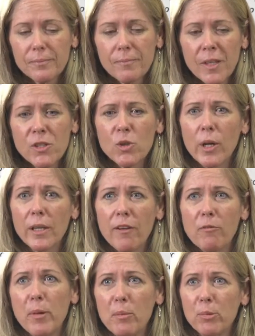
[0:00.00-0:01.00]
So I
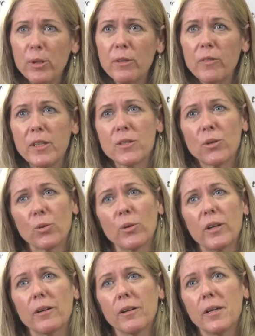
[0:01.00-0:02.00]
left my previous
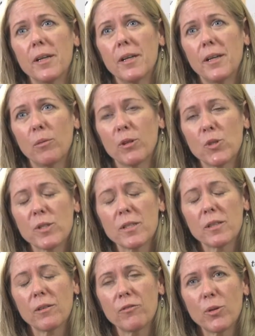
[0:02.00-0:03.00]
career, which was
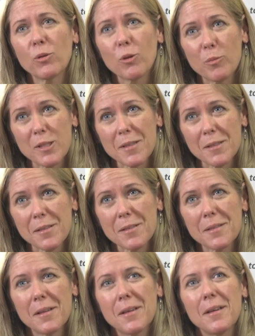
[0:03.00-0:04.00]
in the funeral business,
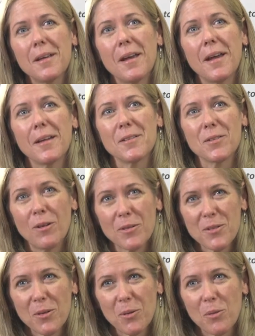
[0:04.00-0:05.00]
and
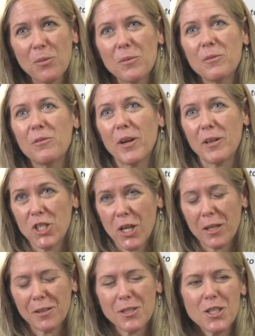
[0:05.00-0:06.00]
also very
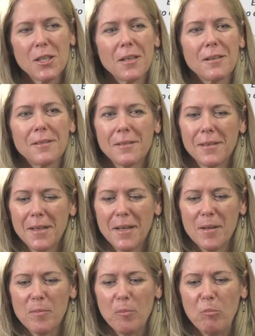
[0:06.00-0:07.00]
challenging.
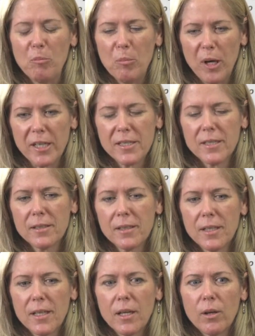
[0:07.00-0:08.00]
But
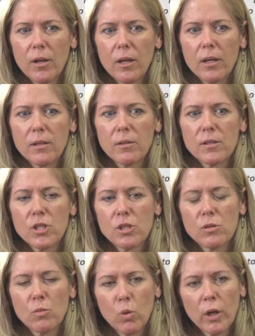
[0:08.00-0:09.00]

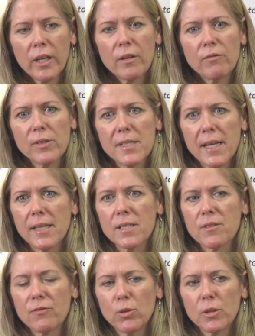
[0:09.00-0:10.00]
working for
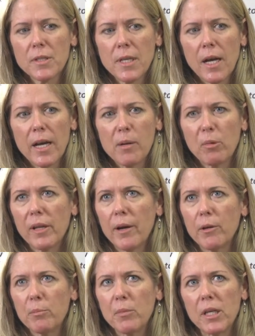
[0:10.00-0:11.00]
Dennis full time
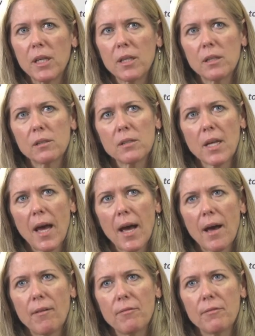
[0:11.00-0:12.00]
allowed me to
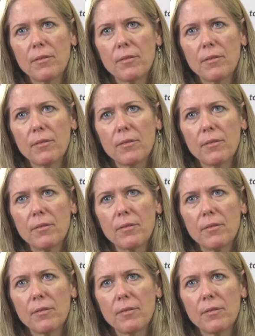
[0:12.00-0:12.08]
have